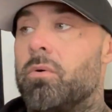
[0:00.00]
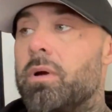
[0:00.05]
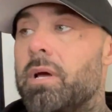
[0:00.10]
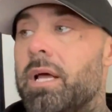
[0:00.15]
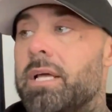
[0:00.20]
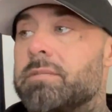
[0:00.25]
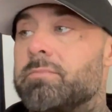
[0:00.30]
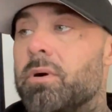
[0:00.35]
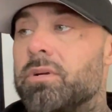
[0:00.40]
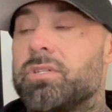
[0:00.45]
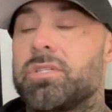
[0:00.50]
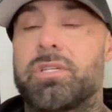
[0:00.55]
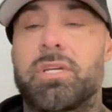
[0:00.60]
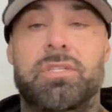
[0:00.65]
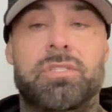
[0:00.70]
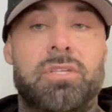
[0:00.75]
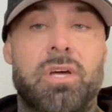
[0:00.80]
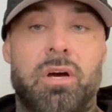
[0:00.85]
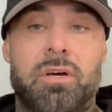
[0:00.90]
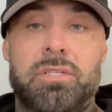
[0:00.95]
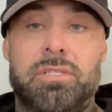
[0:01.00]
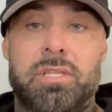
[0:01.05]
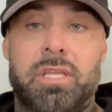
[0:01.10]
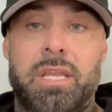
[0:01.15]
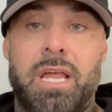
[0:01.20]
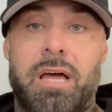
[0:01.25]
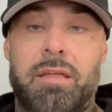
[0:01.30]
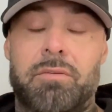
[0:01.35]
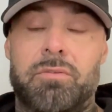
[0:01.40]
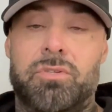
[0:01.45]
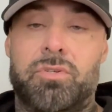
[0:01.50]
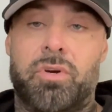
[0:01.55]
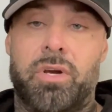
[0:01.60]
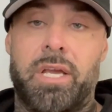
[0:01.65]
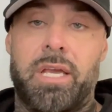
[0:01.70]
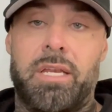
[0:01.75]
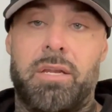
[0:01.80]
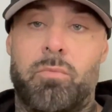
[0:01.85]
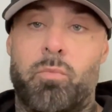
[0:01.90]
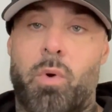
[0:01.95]
As much as it sucks to not
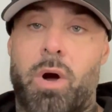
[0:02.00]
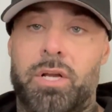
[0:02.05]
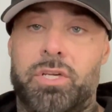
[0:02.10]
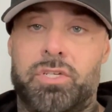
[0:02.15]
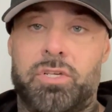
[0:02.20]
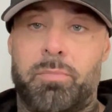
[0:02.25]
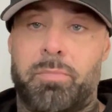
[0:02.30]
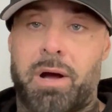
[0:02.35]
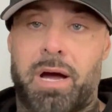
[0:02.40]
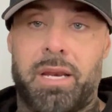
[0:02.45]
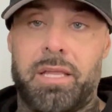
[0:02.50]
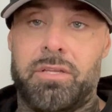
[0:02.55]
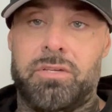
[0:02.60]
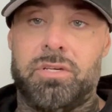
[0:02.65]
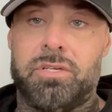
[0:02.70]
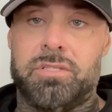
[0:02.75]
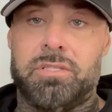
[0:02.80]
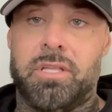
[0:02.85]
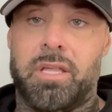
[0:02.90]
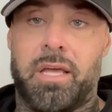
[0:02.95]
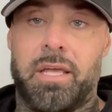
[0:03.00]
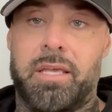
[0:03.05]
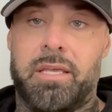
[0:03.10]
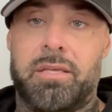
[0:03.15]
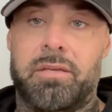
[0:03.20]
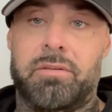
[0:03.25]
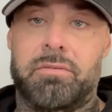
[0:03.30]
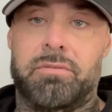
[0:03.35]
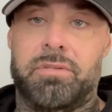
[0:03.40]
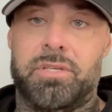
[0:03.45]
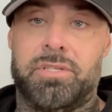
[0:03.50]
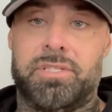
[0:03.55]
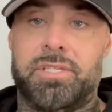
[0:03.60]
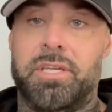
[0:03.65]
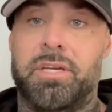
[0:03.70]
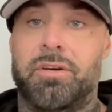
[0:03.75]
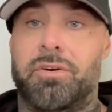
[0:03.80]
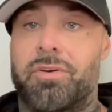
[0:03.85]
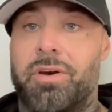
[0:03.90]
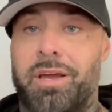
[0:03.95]
train and watch your body just
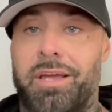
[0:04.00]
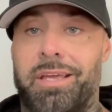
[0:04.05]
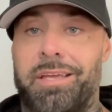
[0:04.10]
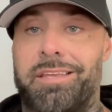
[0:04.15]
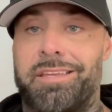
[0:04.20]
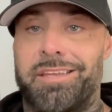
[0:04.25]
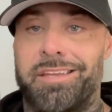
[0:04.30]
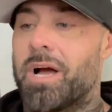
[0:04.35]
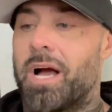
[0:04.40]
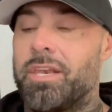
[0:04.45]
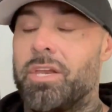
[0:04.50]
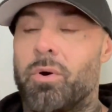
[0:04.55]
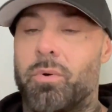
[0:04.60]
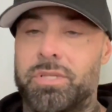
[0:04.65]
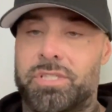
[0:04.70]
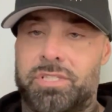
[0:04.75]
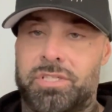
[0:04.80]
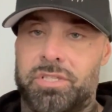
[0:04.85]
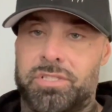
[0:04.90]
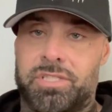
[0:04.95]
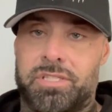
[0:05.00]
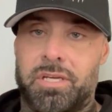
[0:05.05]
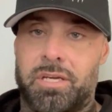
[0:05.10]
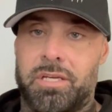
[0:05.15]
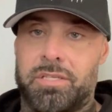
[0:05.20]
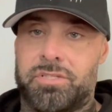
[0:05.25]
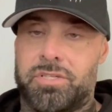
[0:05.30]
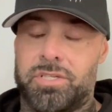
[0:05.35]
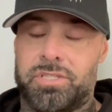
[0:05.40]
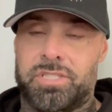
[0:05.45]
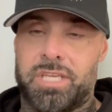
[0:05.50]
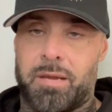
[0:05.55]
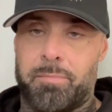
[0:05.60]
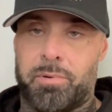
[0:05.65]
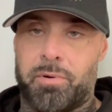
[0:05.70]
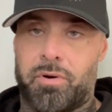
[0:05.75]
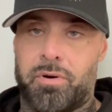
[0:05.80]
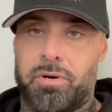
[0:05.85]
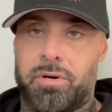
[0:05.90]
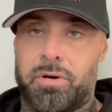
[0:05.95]
disintegrate, I know it's just
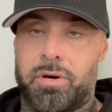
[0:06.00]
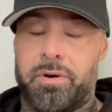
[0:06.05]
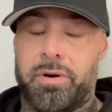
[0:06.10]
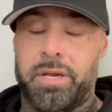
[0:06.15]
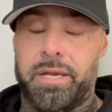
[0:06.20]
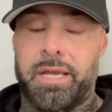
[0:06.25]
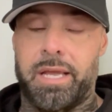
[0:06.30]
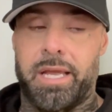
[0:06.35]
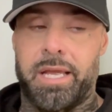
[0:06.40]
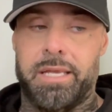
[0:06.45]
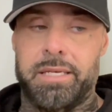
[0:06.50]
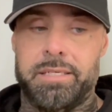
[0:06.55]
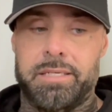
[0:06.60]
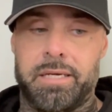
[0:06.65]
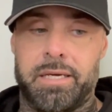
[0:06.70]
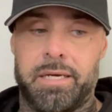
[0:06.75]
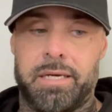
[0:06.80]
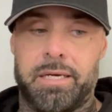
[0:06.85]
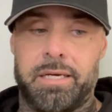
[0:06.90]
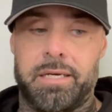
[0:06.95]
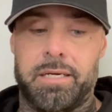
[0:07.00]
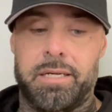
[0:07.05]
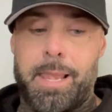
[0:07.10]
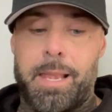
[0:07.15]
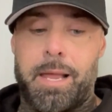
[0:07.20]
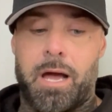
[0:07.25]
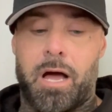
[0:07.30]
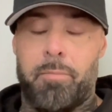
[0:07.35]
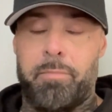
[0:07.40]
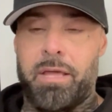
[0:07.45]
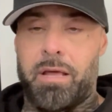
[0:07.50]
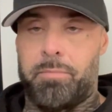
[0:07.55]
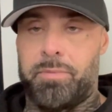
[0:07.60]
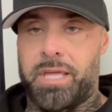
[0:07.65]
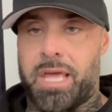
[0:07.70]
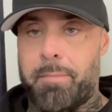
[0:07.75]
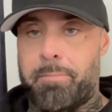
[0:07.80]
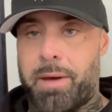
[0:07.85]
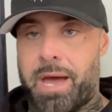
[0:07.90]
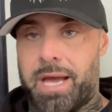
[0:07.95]
temporary, and I'll be able to
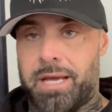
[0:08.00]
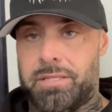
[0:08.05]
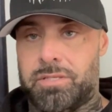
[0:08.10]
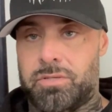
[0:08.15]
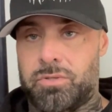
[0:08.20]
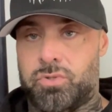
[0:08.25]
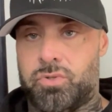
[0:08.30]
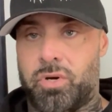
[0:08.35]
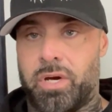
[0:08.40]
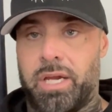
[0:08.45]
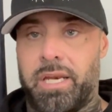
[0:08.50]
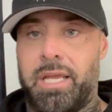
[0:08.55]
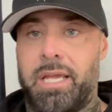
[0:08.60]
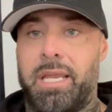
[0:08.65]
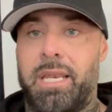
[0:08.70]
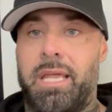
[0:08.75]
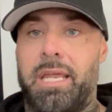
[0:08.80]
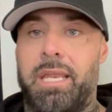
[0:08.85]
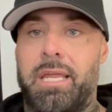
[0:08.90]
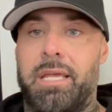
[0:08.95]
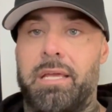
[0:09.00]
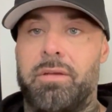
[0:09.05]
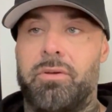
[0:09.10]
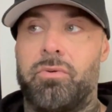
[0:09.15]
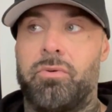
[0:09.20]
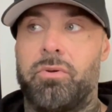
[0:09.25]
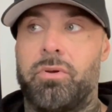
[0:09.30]
get back to training and eating.